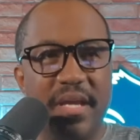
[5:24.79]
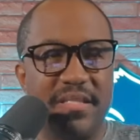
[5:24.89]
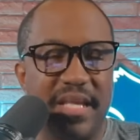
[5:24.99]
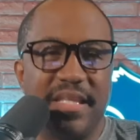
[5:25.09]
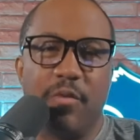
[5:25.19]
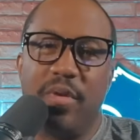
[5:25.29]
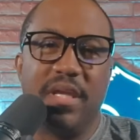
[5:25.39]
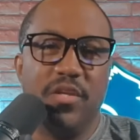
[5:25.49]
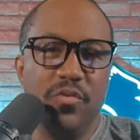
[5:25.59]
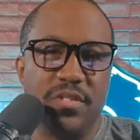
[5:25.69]
Because I think
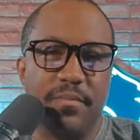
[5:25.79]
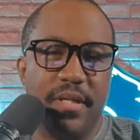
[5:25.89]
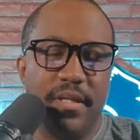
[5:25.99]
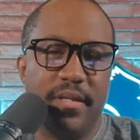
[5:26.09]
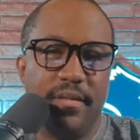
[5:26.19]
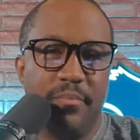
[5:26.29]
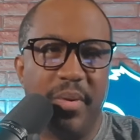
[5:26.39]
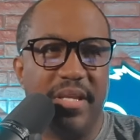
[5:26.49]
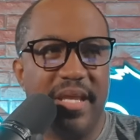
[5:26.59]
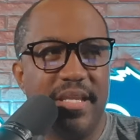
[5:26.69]
we could use him.
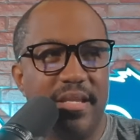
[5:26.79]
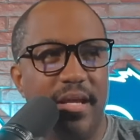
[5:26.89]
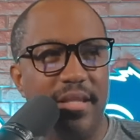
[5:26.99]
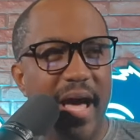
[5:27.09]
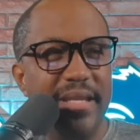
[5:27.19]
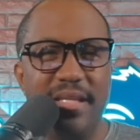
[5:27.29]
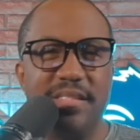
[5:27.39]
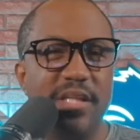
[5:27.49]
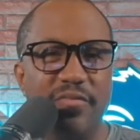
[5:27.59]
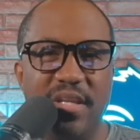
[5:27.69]
But a lot of
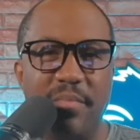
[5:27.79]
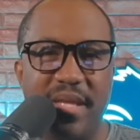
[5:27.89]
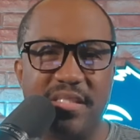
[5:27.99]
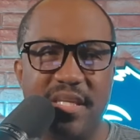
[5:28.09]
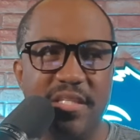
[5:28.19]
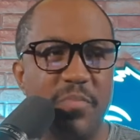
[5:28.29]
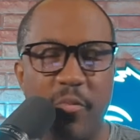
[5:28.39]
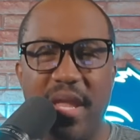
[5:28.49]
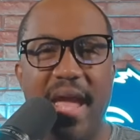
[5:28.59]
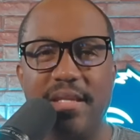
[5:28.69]
this stuff didn't make sense,
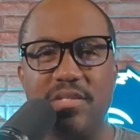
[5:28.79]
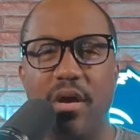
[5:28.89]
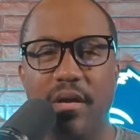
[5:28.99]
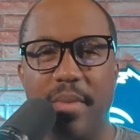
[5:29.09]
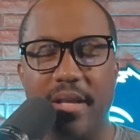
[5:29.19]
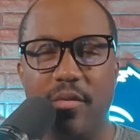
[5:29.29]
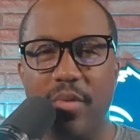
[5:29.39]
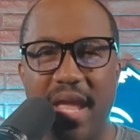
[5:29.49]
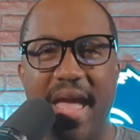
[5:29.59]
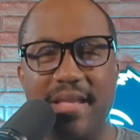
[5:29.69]
but we had to talk about
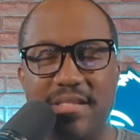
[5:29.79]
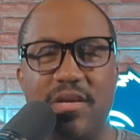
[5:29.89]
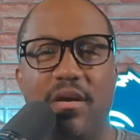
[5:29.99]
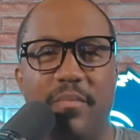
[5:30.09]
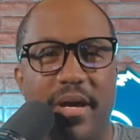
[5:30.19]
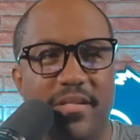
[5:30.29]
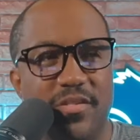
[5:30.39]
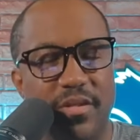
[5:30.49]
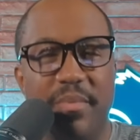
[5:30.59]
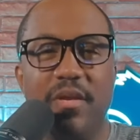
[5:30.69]
it. We had to talk about
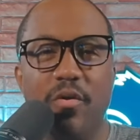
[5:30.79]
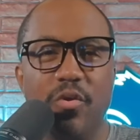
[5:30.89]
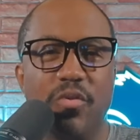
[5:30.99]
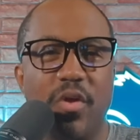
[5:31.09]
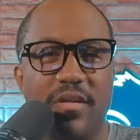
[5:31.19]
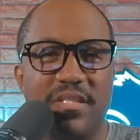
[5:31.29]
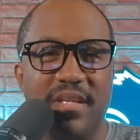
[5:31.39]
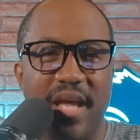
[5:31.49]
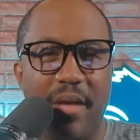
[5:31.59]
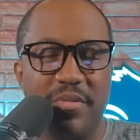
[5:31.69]
it. So let me know your
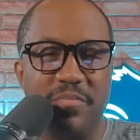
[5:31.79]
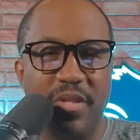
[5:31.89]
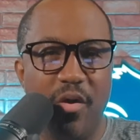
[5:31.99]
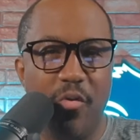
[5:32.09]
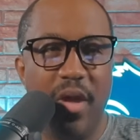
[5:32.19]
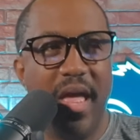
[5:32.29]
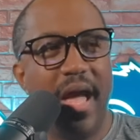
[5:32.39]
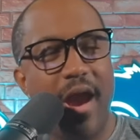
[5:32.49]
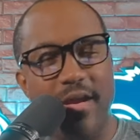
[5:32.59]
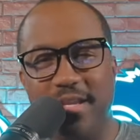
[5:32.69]
thoughts in the comments below.
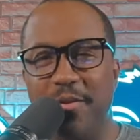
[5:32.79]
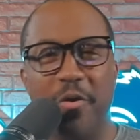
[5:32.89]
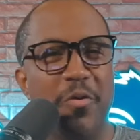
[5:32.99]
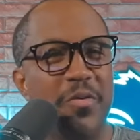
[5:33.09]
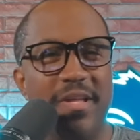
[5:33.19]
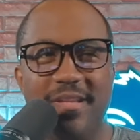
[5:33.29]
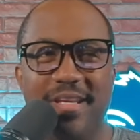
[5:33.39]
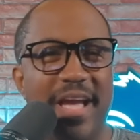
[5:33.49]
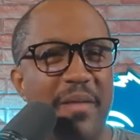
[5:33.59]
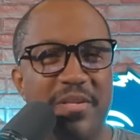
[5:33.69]
I already know
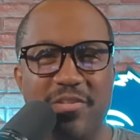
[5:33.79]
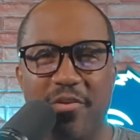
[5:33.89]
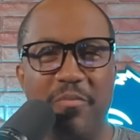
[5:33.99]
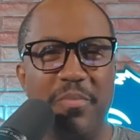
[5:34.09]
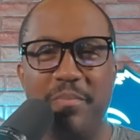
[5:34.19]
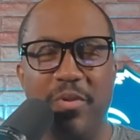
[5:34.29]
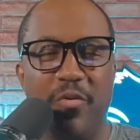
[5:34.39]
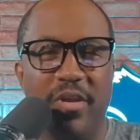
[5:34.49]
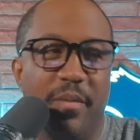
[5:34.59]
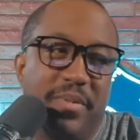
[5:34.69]
the comments are going to be
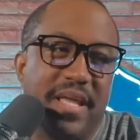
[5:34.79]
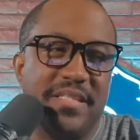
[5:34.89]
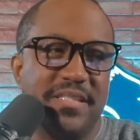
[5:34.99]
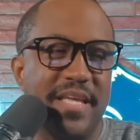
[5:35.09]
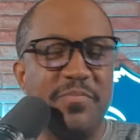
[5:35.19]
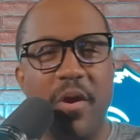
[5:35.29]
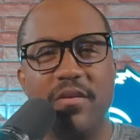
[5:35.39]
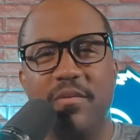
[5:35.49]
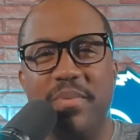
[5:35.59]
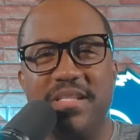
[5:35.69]
blowing up, but that's
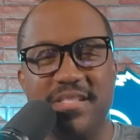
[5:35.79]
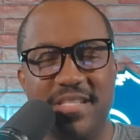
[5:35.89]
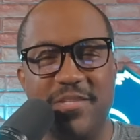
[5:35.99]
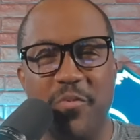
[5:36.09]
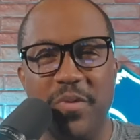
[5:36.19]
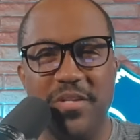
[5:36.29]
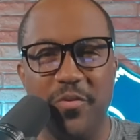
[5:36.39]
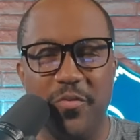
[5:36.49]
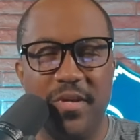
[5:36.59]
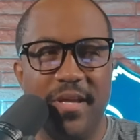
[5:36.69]
part of the business. That's what we
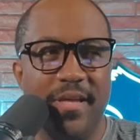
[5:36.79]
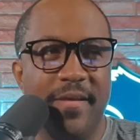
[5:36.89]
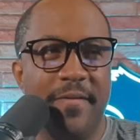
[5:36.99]
do.